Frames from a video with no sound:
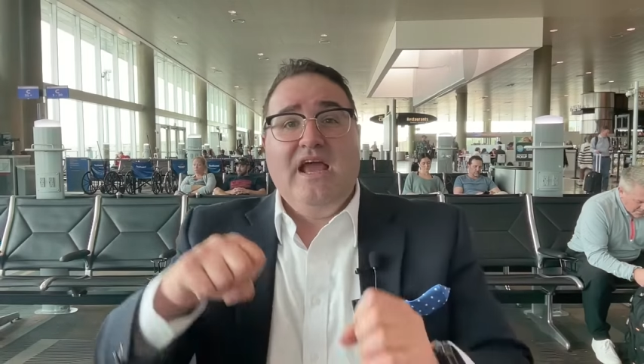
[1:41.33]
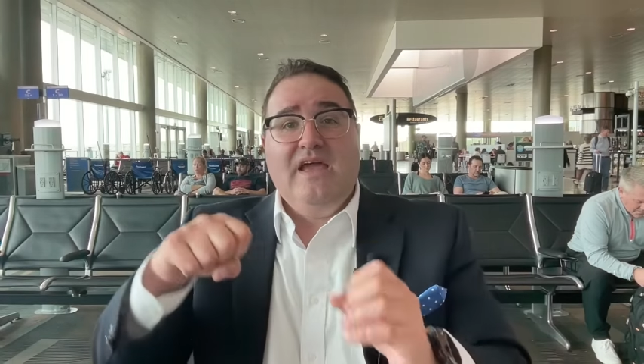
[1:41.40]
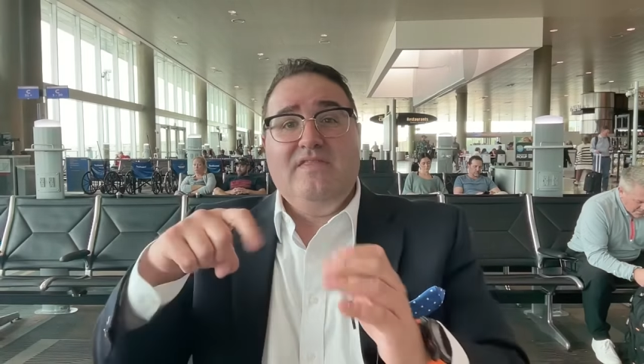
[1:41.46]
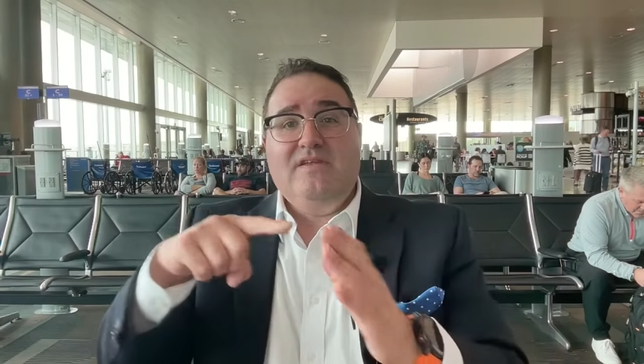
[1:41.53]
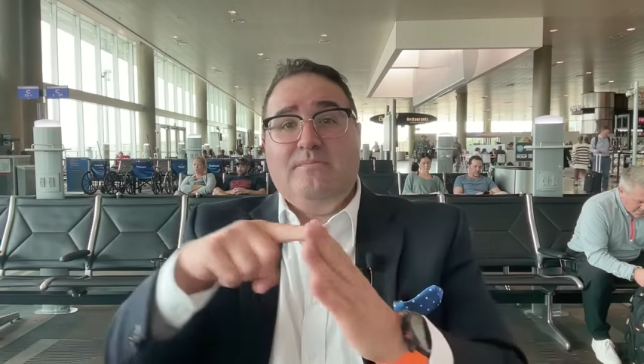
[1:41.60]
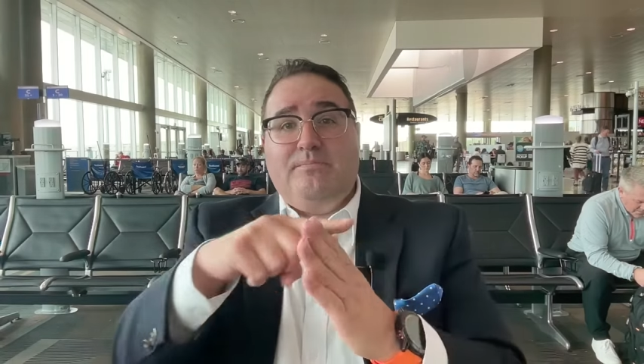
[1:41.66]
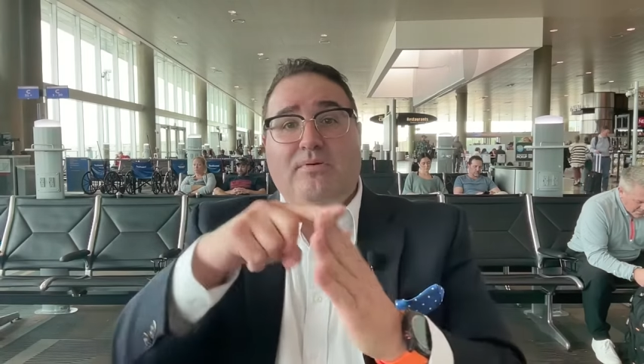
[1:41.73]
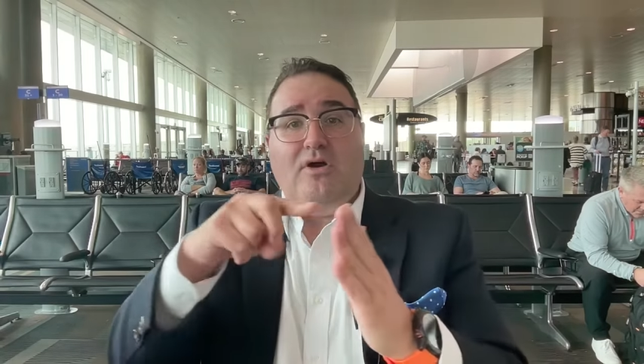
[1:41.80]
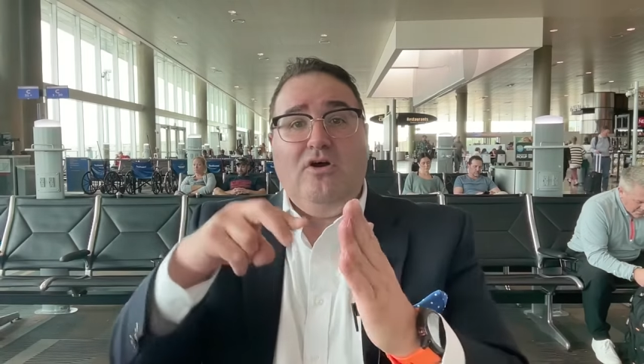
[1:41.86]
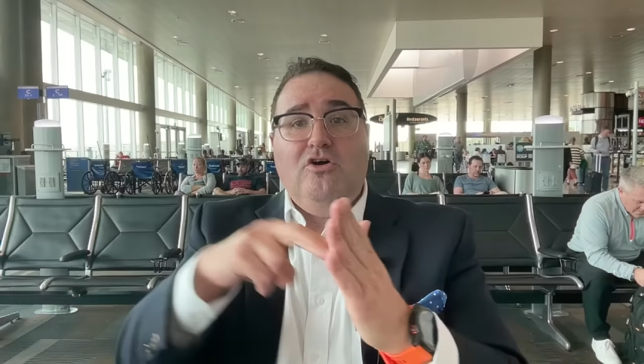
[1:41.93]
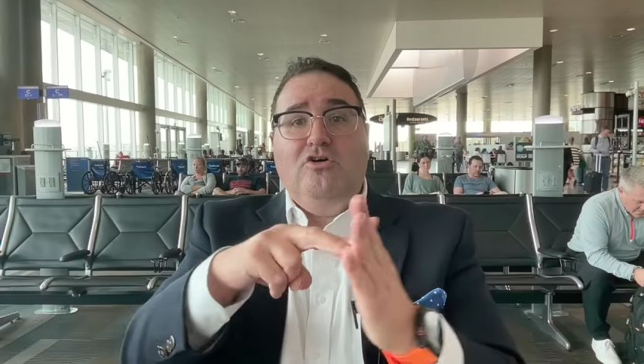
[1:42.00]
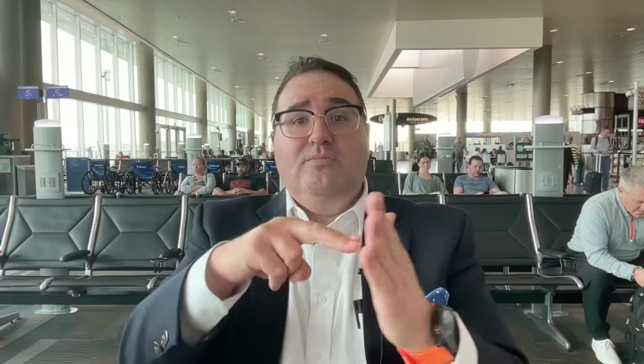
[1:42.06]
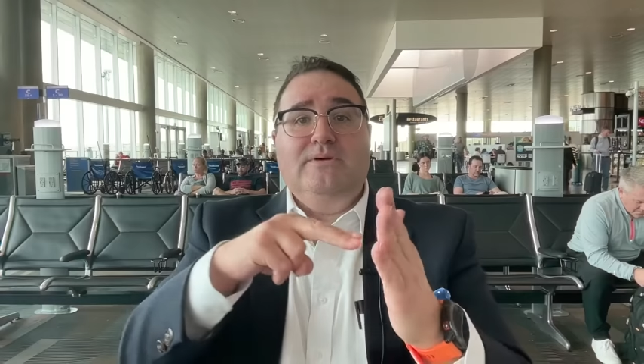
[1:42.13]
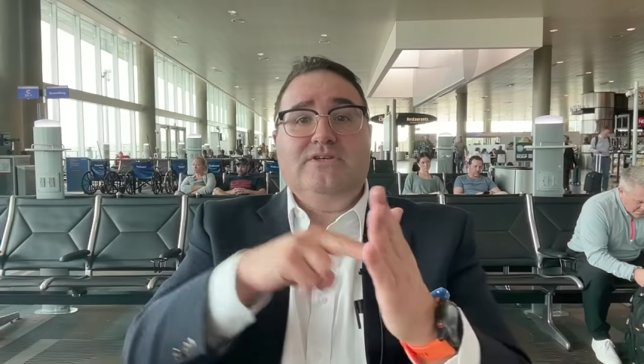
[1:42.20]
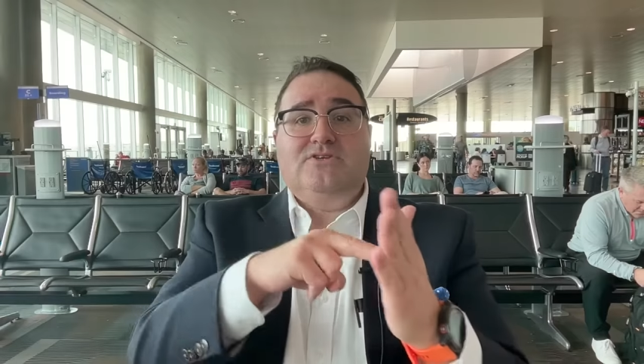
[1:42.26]
and then
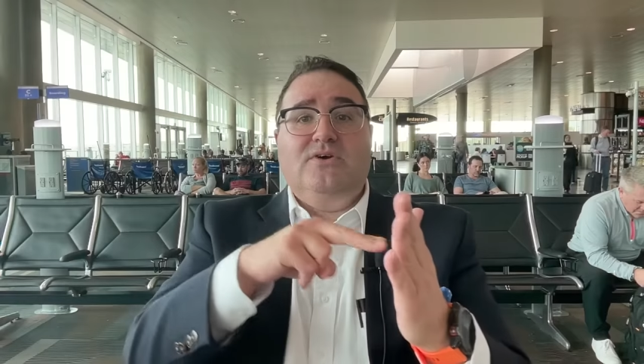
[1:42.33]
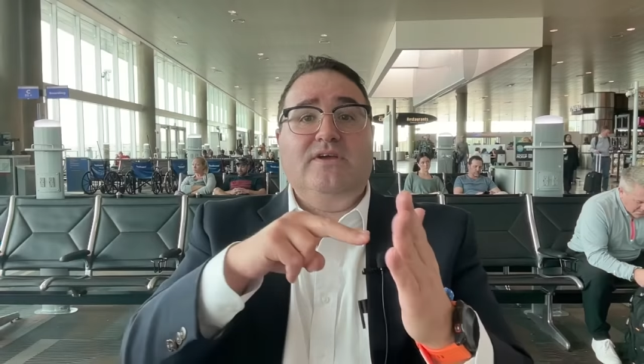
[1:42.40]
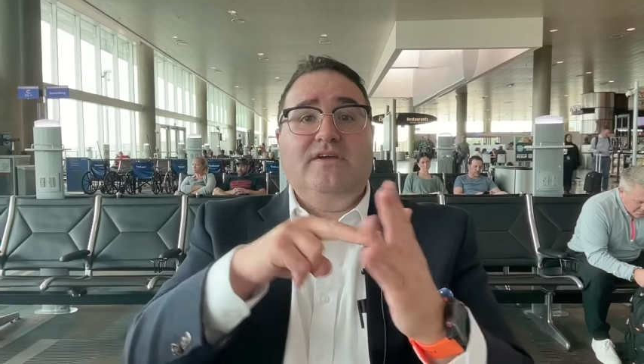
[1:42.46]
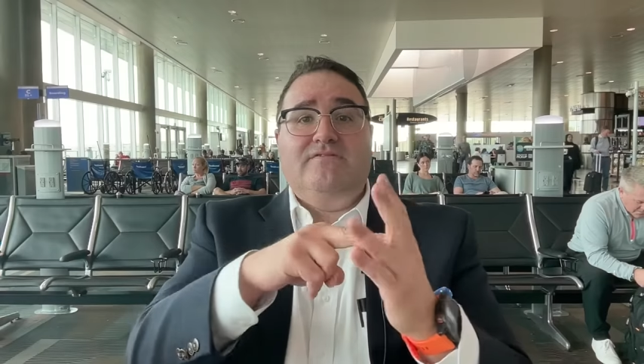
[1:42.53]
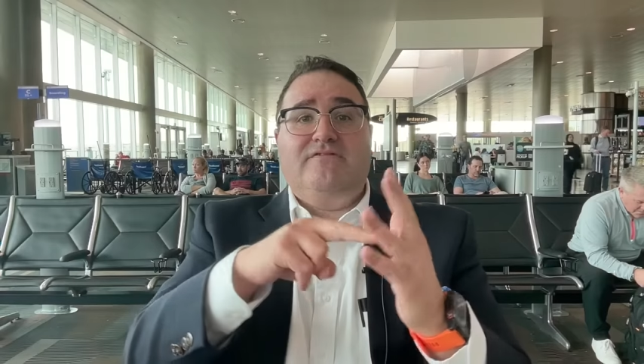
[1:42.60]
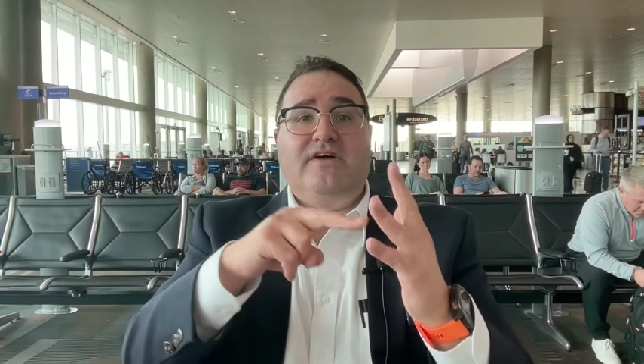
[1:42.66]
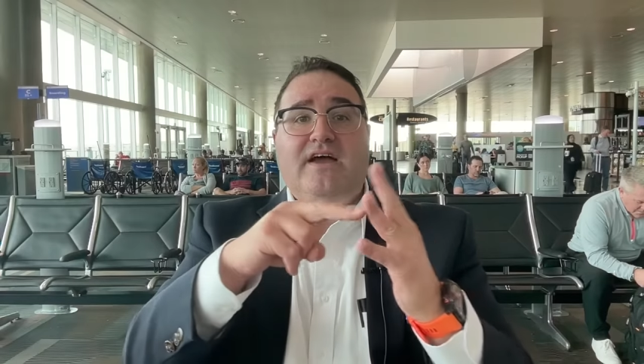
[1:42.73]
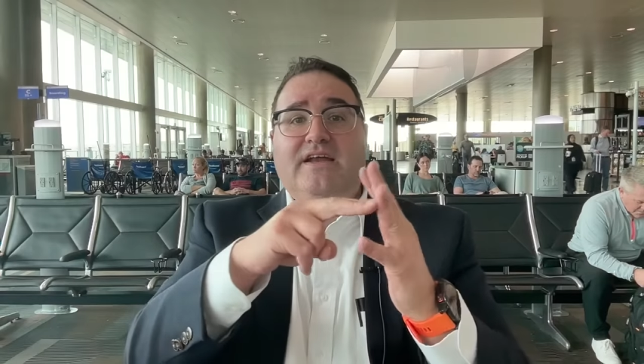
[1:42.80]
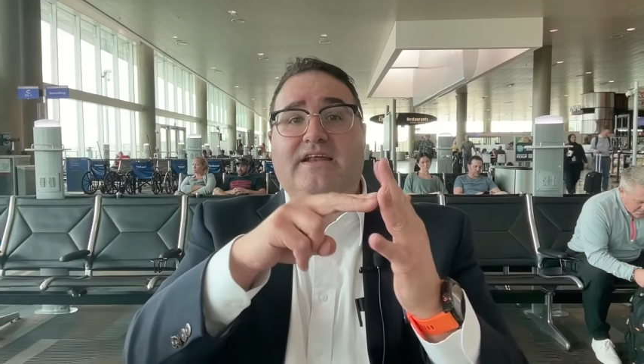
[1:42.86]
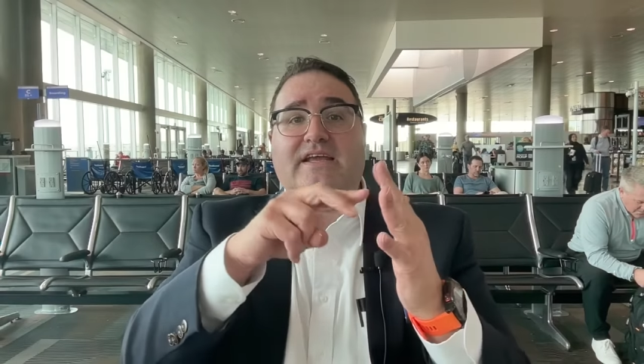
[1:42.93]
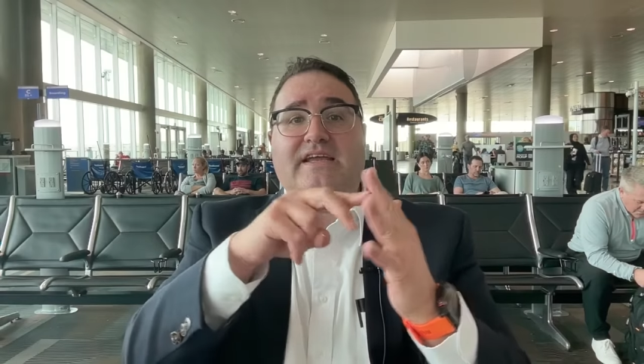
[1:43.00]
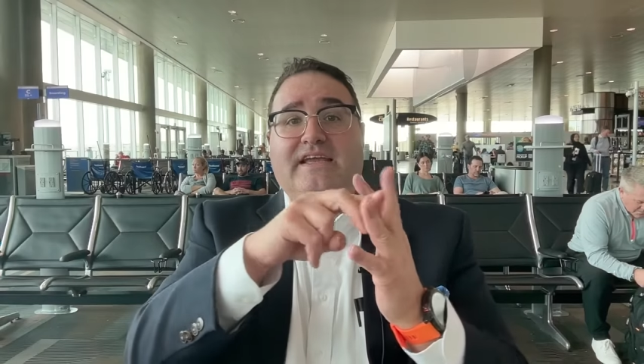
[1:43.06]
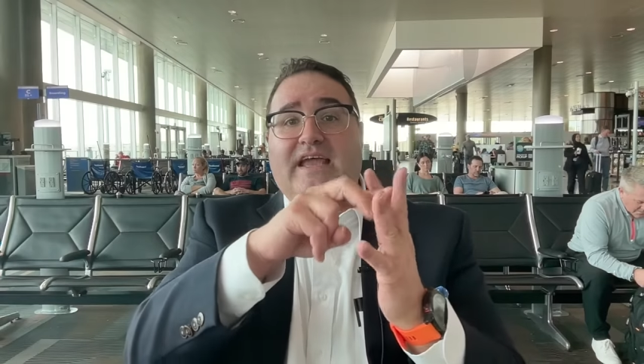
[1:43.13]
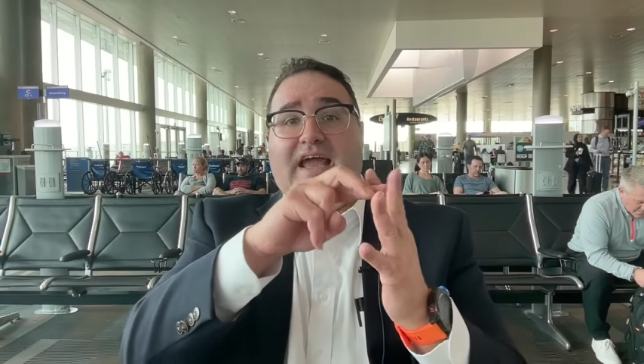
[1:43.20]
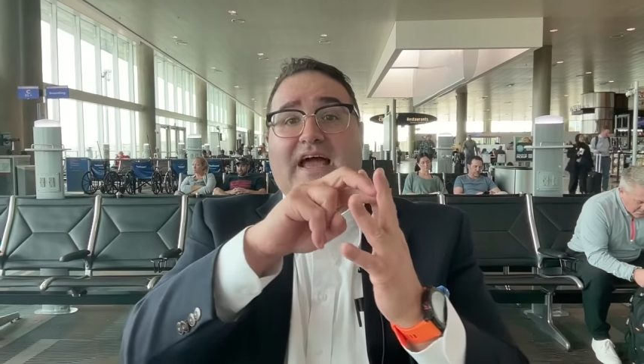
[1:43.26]
probe until you find a
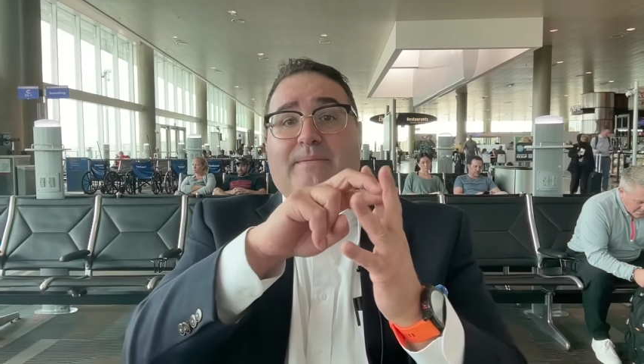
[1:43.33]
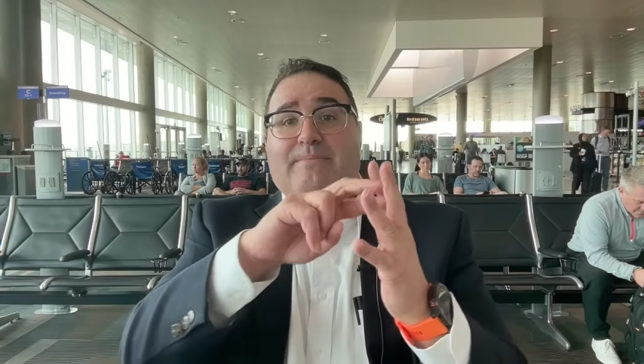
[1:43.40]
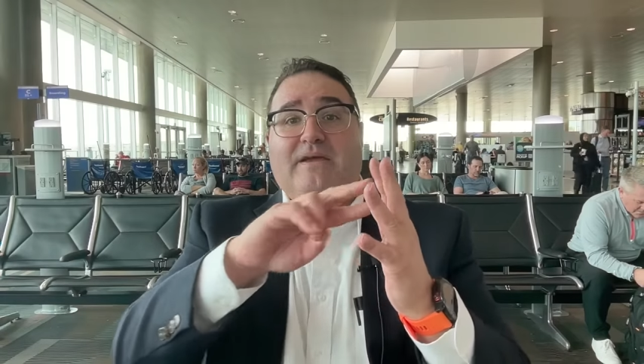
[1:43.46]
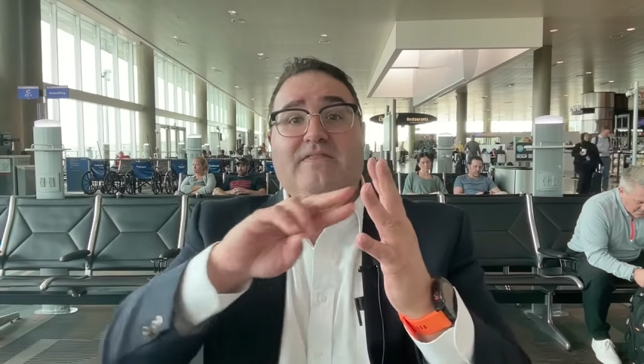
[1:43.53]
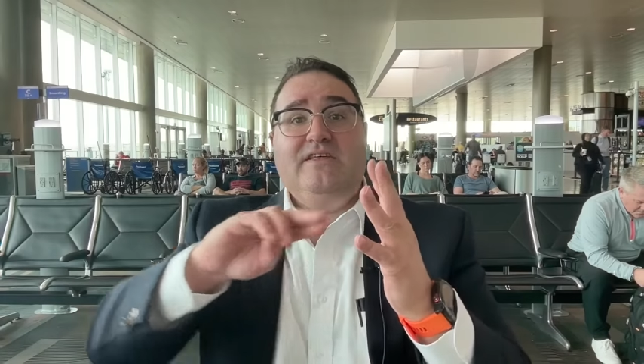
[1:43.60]
gap,